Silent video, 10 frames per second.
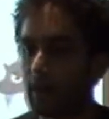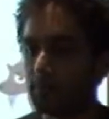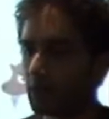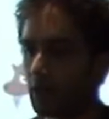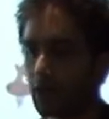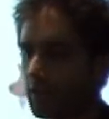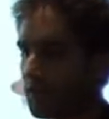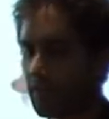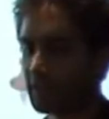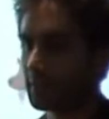So a lot of
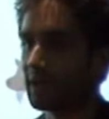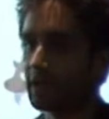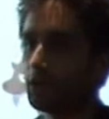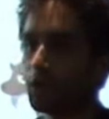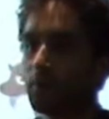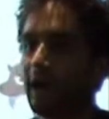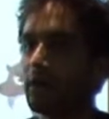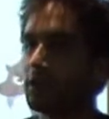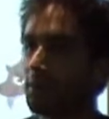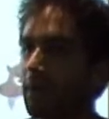the things I'm going to talk
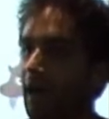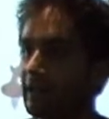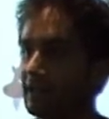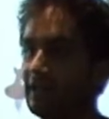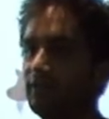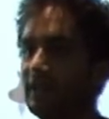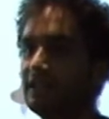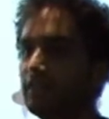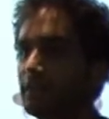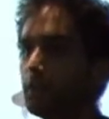about could apply to the
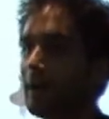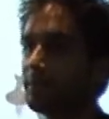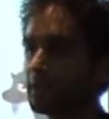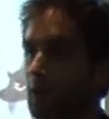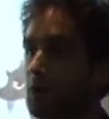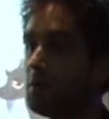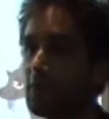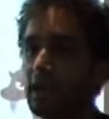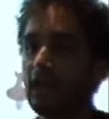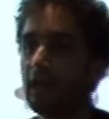individual apps as well.
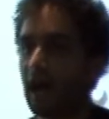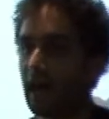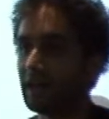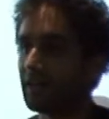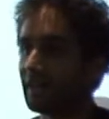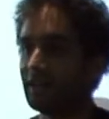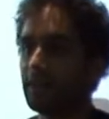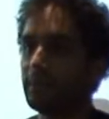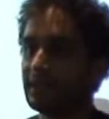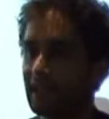And I think
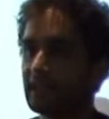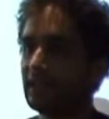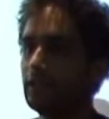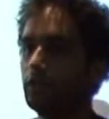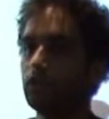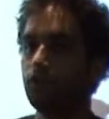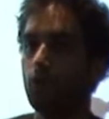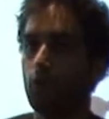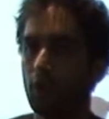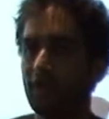they're particularly
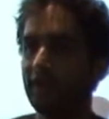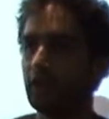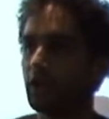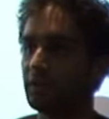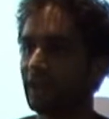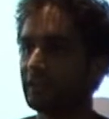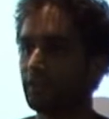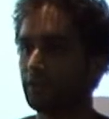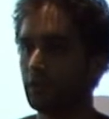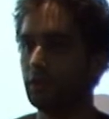useful within the context
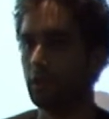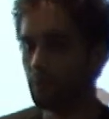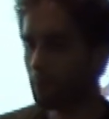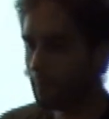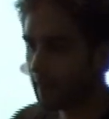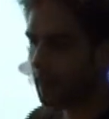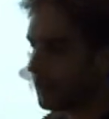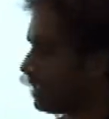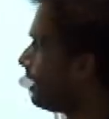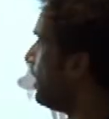of Studio.
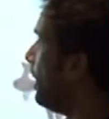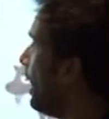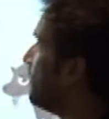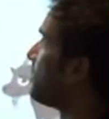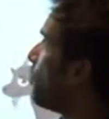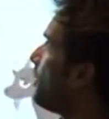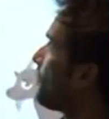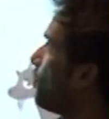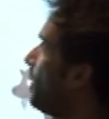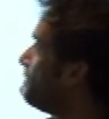And so one
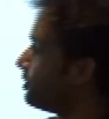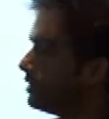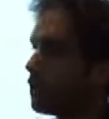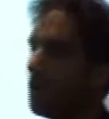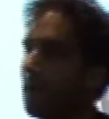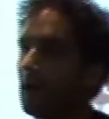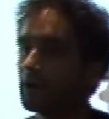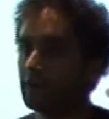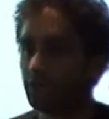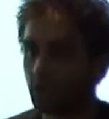of the ways you can go
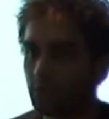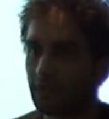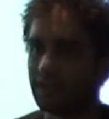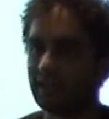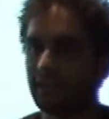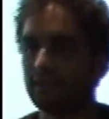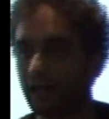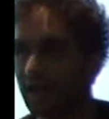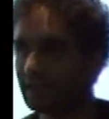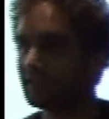about consuming these
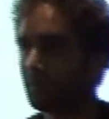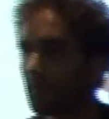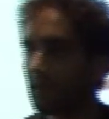APIs